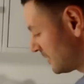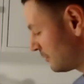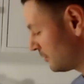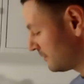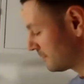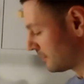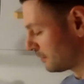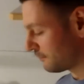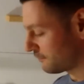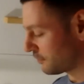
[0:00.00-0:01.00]
We've got our
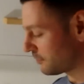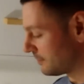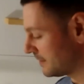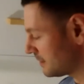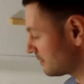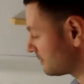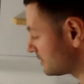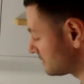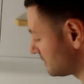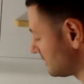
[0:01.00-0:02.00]
frothy milk. We
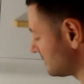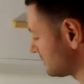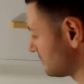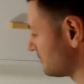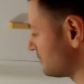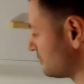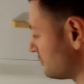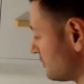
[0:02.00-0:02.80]
just need to